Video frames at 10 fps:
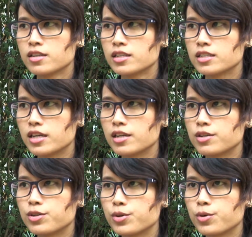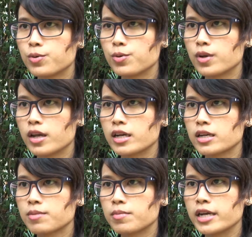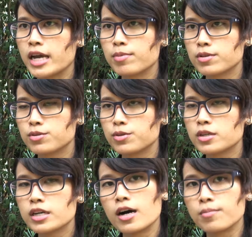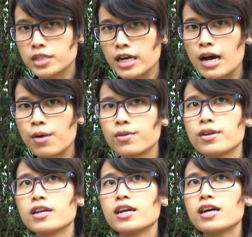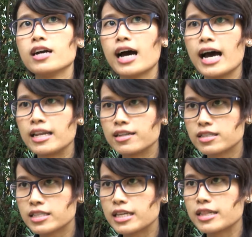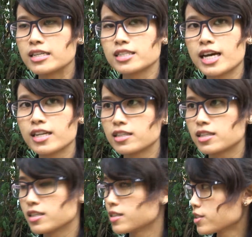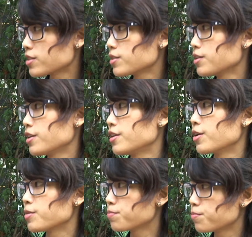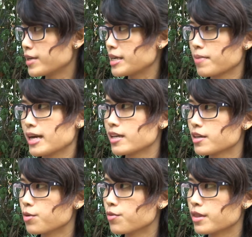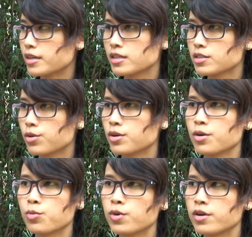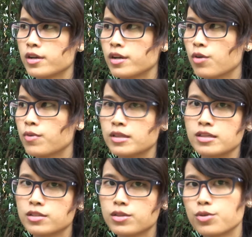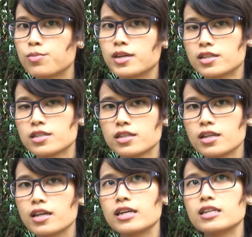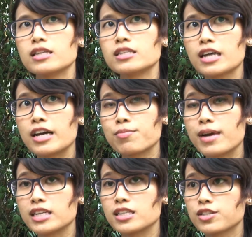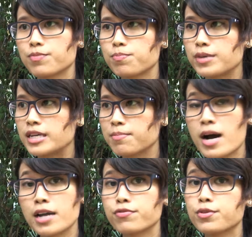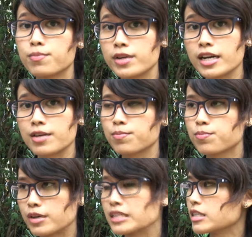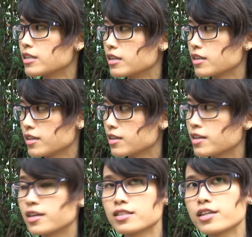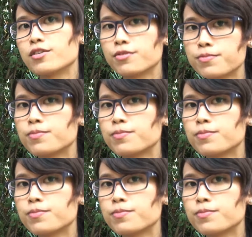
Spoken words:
tend to like being able to calm down and see things as it is, not being panic over things or not worry over things too much. Like this kind of practice of being mindful and being at present does help.